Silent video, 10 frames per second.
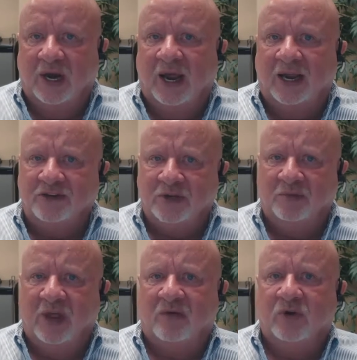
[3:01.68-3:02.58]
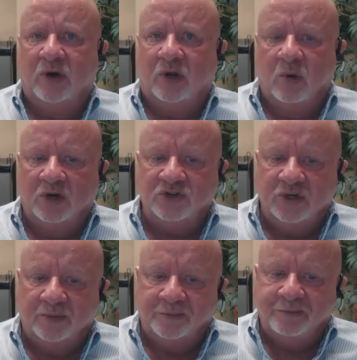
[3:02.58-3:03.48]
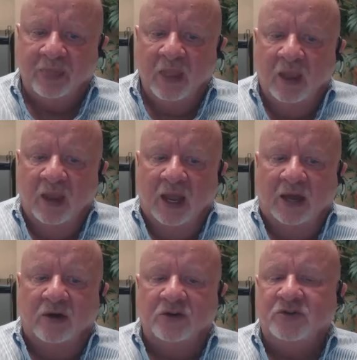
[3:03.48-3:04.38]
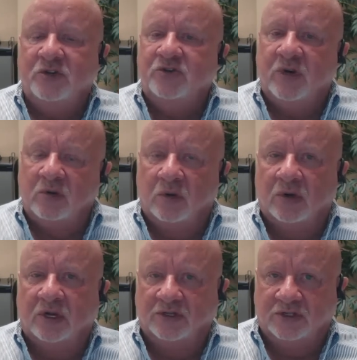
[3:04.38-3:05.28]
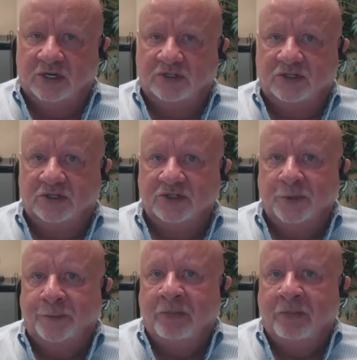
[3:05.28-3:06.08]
and I asked them that very question. And here's the general consensus.